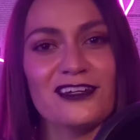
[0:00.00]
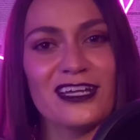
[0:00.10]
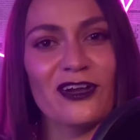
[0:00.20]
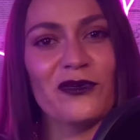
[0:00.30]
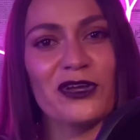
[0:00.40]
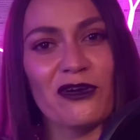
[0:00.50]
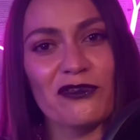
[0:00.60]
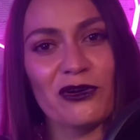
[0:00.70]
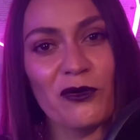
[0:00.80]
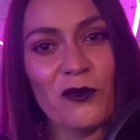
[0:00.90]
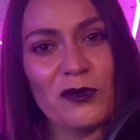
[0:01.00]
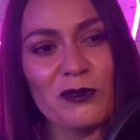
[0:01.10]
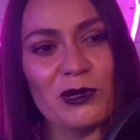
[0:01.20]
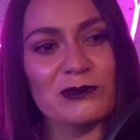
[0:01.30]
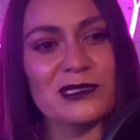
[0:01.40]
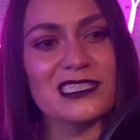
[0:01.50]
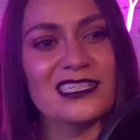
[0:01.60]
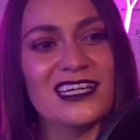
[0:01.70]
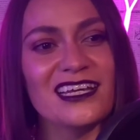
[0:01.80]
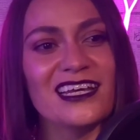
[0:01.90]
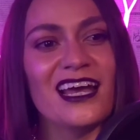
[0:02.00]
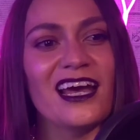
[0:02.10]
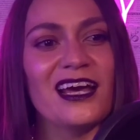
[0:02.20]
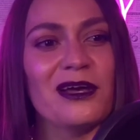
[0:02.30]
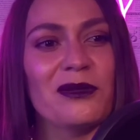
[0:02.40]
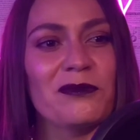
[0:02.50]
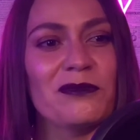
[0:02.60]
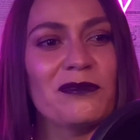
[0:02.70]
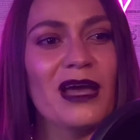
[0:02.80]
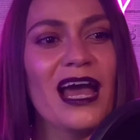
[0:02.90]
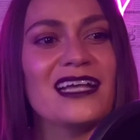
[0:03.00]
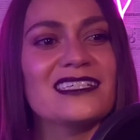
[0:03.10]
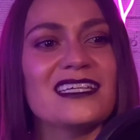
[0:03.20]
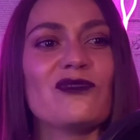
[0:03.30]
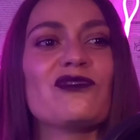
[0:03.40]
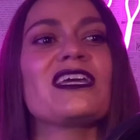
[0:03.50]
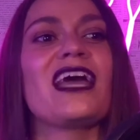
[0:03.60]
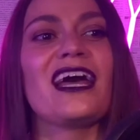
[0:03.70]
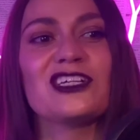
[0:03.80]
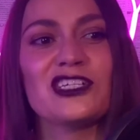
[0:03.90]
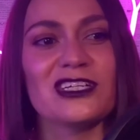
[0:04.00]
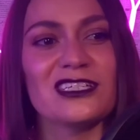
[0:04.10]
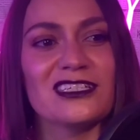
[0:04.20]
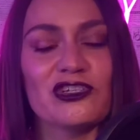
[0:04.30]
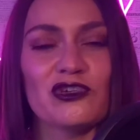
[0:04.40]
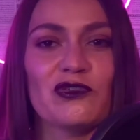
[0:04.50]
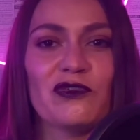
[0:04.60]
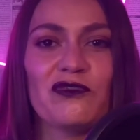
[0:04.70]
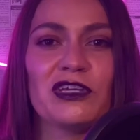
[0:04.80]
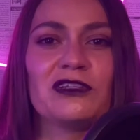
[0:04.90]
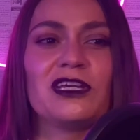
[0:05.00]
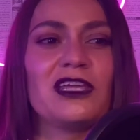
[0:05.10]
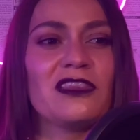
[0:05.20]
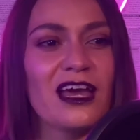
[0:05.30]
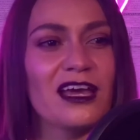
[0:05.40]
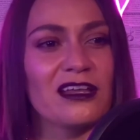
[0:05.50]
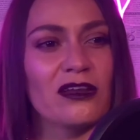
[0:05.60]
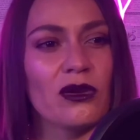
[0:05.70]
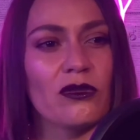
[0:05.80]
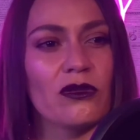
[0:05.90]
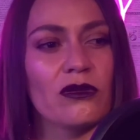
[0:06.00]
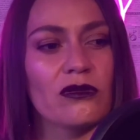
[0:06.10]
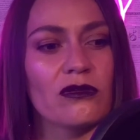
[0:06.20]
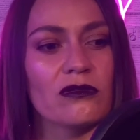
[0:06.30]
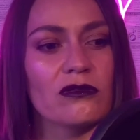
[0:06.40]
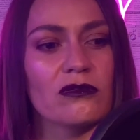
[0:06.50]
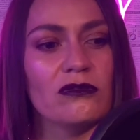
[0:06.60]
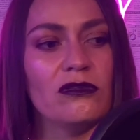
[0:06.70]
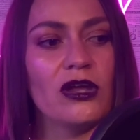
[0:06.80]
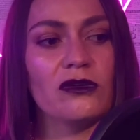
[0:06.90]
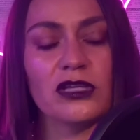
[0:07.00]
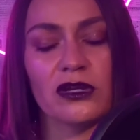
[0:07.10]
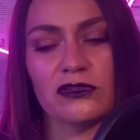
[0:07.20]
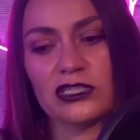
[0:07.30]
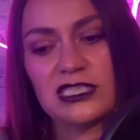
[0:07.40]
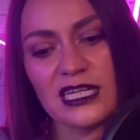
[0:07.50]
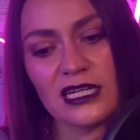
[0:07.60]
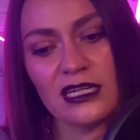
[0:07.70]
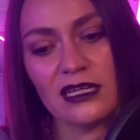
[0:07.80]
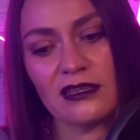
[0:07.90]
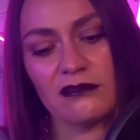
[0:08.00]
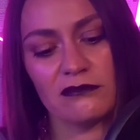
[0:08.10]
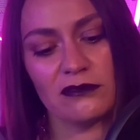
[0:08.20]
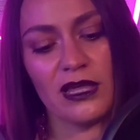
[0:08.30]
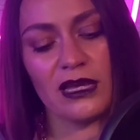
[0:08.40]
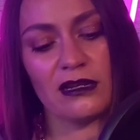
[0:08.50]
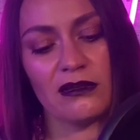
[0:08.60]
going off her hormones as a reaction to feeling that, not only understanding that